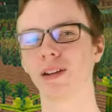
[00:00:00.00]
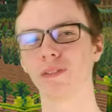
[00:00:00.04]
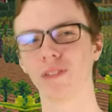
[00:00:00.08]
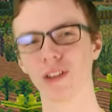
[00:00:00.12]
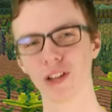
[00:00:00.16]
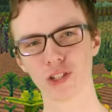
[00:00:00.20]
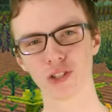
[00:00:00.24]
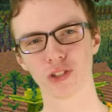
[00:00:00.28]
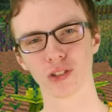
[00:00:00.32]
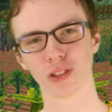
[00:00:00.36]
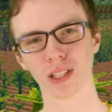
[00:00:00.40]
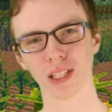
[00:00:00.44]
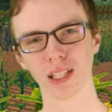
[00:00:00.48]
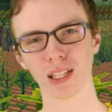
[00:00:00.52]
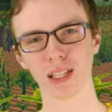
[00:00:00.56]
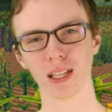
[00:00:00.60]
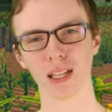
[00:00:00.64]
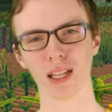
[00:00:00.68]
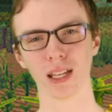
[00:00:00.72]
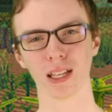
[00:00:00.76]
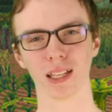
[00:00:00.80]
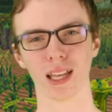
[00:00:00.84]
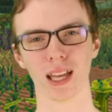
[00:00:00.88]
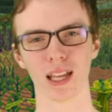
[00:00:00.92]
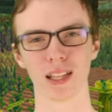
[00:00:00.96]
eventually
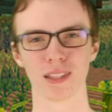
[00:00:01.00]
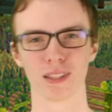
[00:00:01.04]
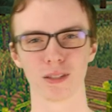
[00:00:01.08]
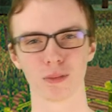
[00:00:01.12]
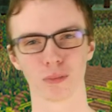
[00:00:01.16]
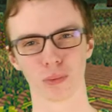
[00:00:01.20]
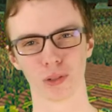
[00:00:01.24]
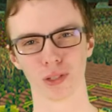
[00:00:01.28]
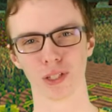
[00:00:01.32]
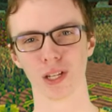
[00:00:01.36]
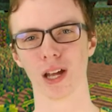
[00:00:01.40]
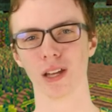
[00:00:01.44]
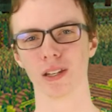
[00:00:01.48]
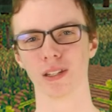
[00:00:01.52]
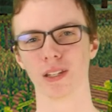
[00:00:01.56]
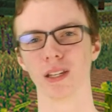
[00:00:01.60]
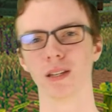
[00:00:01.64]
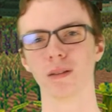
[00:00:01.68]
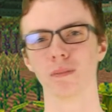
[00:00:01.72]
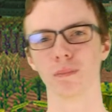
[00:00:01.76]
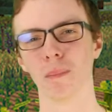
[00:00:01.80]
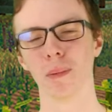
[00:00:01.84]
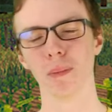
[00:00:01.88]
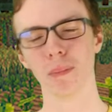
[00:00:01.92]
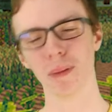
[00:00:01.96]
it gets
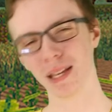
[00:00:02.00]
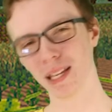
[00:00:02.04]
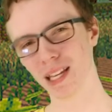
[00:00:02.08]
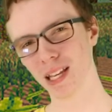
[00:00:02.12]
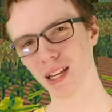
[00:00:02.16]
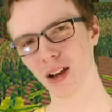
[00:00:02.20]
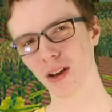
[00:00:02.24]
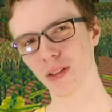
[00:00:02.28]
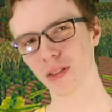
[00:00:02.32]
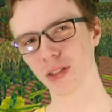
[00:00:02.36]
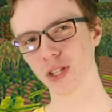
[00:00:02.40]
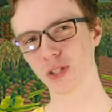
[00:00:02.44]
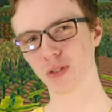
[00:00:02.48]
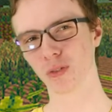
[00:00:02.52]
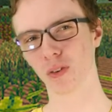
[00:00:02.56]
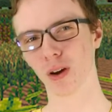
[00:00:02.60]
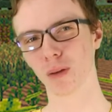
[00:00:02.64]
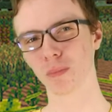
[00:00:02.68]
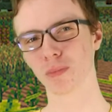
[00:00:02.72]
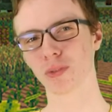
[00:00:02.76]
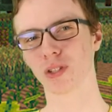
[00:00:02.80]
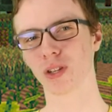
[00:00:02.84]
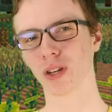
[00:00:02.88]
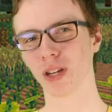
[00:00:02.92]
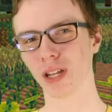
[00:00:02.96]
redundant, but making all these
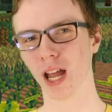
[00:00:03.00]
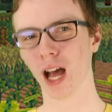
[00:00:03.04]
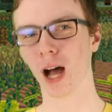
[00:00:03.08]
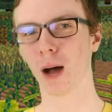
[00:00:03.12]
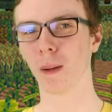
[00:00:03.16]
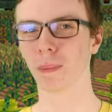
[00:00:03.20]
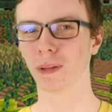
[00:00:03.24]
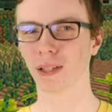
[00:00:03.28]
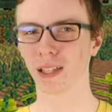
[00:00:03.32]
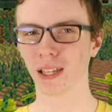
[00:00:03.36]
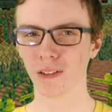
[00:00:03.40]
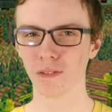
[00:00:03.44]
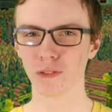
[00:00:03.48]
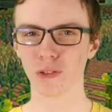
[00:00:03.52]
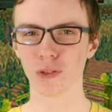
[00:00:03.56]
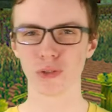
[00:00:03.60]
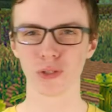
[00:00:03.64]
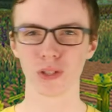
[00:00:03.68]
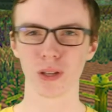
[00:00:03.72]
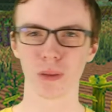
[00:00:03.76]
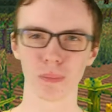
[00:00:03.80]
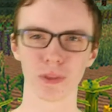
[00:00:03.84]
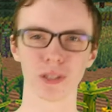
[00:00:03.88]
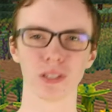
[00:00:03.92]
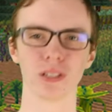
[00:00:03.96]
farms could help give you
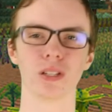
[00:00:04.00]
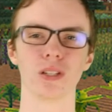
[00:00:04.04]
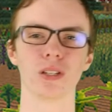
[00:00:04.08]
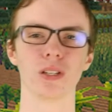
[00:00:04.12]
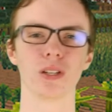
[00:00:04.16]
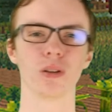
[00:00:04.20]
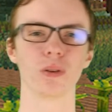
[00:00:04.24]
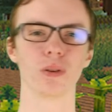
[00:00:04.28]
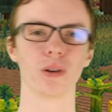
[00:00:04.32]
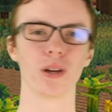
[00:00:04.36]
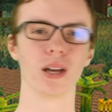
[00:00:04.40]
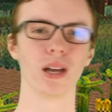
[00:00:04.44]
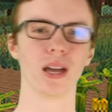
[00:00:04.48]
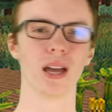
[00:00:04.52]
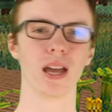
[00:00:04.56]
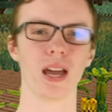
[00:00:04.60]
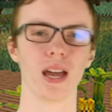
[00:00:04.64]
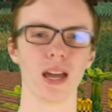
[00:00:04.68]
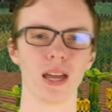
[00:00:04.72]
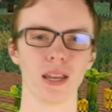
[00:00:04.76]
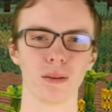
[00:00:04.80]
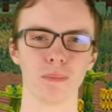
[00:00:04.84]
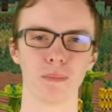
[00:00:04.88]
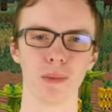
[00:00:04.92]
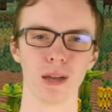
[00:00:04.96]
something to do
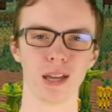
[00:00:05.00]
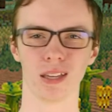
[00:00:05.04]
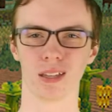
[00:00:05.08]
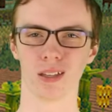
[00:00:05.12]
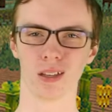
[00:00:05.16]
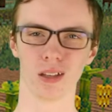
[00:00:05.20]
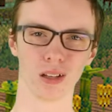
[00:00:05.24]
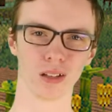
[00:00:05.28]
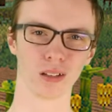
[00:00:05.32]
and make you